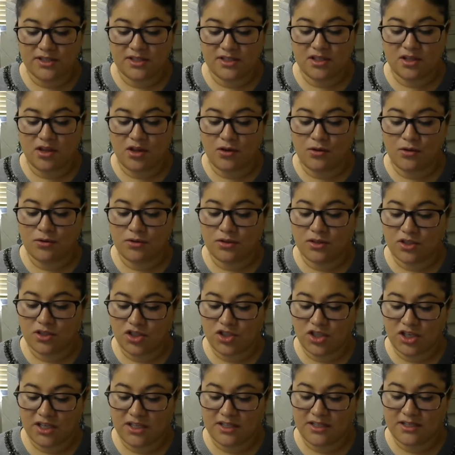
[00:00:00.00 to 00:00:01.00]
clothes,
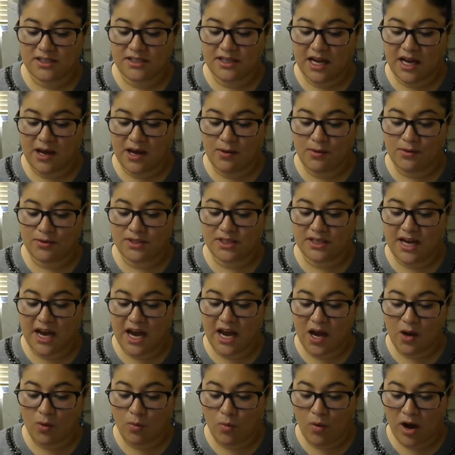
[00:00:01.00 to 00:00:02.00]
sheets, towels, and
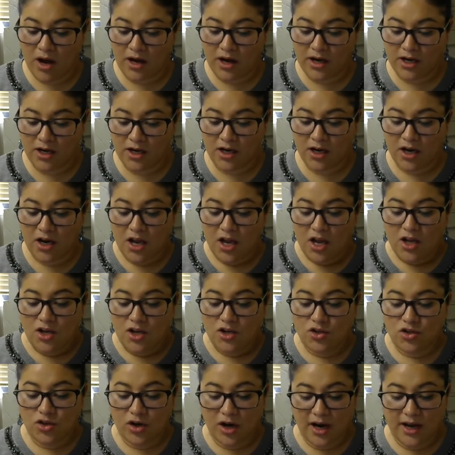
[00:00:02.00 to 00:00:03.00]
hot water.
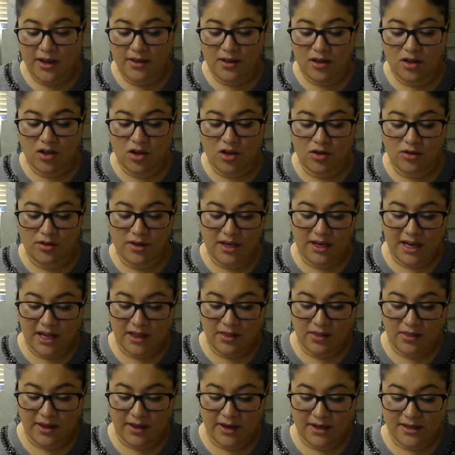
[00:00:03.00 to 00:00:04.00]
Dry the clothing
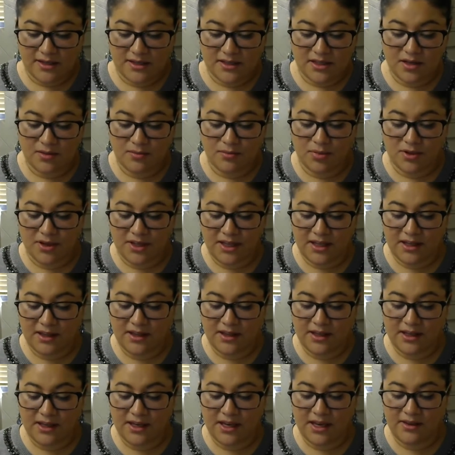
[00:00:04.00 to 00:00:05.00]
and linens
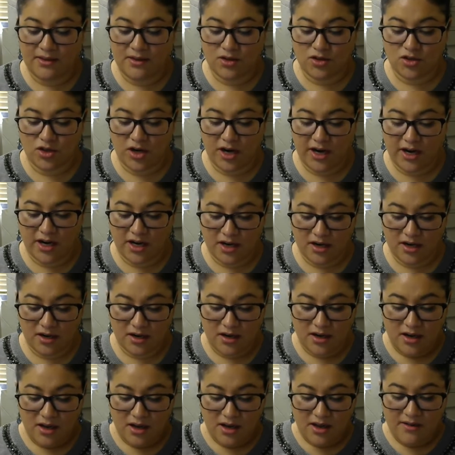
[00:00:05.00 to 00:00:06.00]
completely in the dryer.
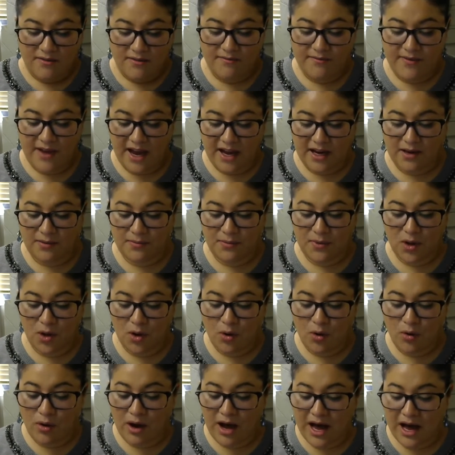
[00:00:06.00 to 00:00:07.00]
Vacuum the
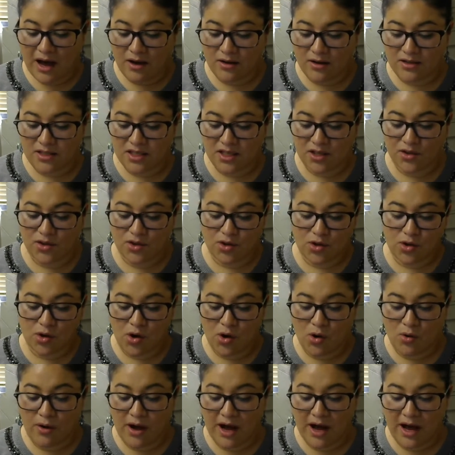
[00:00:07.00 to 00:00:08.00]
whole house and
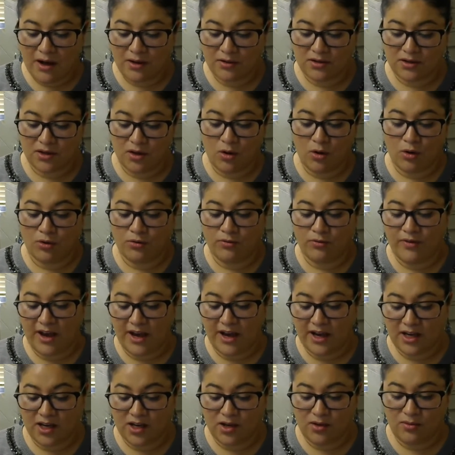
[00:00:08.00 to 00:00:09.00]
throw out the old
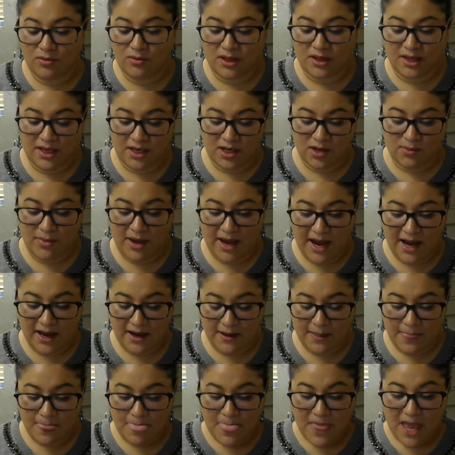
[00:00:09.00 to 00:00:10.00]
vacuum cleaner bag.
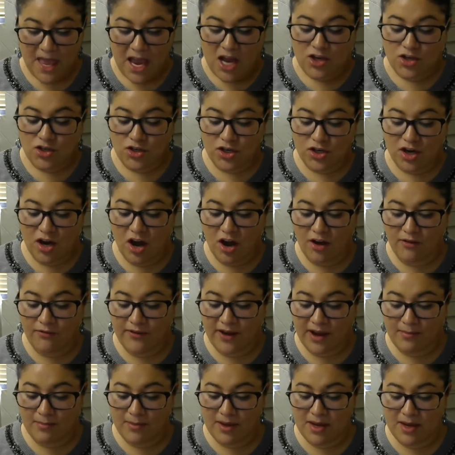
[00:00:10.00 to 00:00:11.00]
Treat all
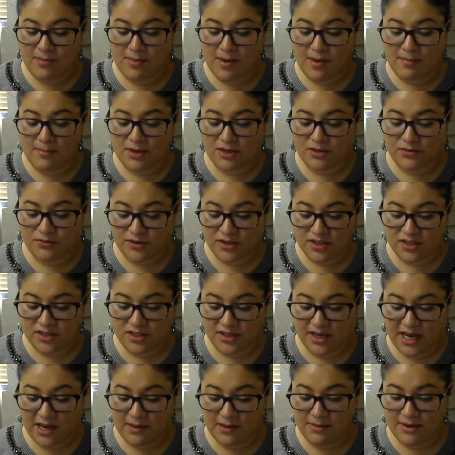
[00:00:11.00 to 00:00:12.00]
family members for
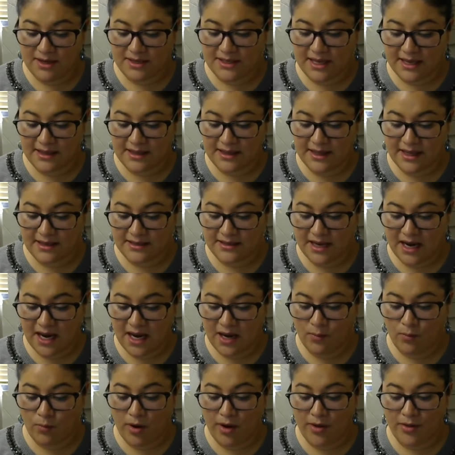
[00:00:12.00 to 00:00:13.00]
scabies at that
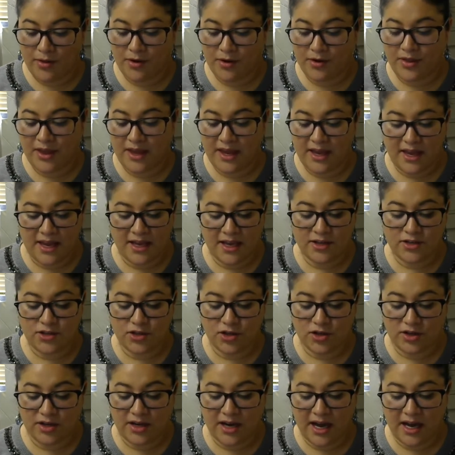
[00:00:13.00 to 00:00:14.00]
time, whether they itch or
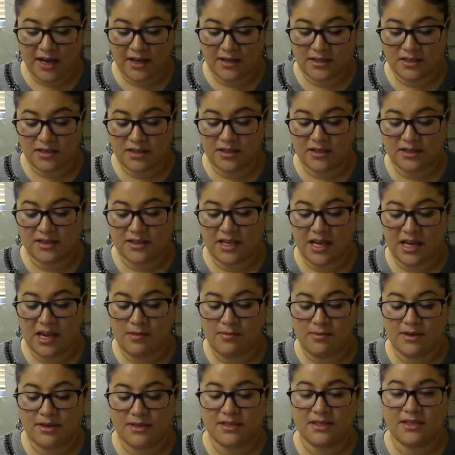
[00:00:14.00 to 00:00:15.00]
not. The
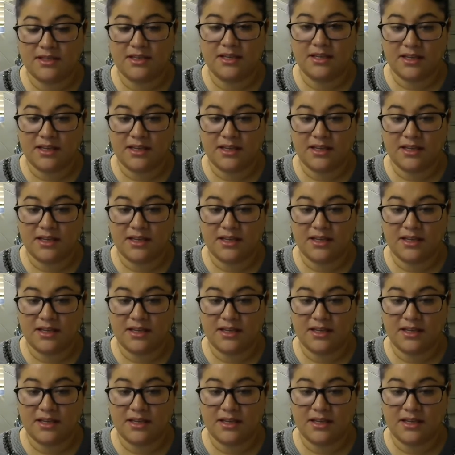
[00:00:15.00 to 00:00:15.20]
scabies